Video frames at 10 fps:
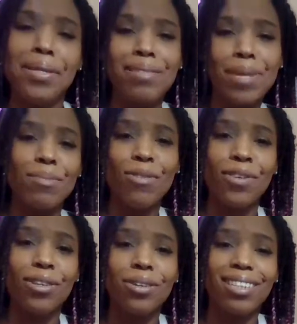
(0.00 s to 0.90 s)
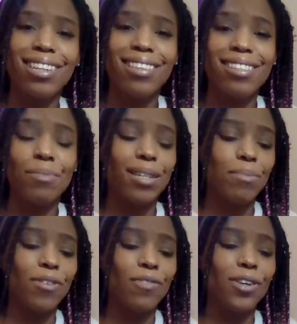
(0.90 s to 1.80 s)
This makes me feel good. This
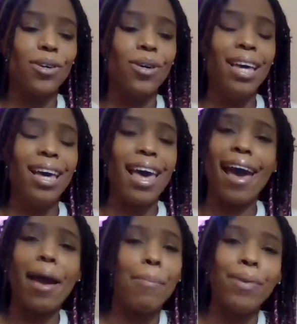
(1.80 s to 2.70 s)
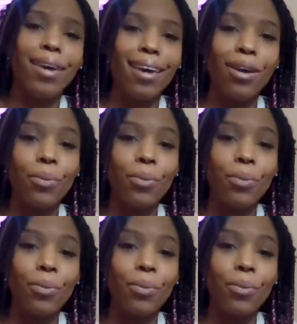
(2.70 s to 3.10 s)
makes me feel happy,